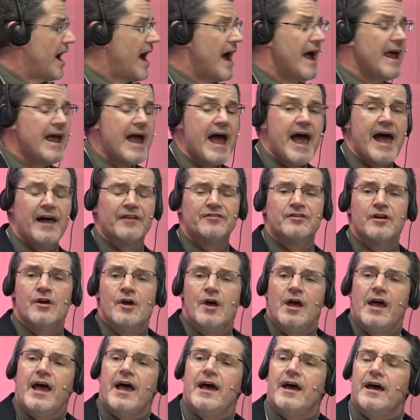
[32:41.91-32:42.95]
I ask,
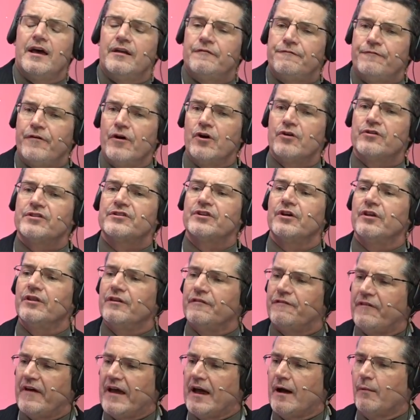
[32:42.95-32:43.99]
at Focus on the
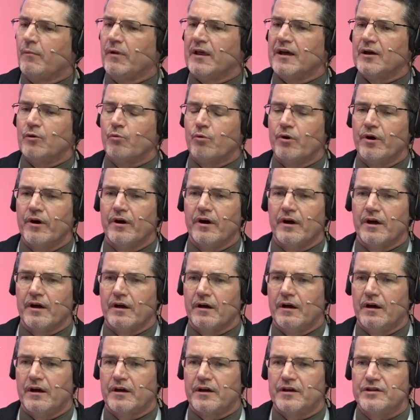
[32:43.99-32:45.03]
Family, we're
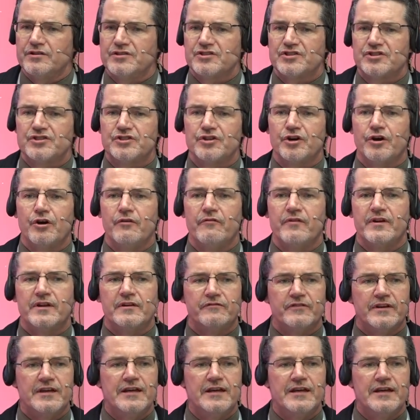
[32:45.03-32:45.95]
a conservative,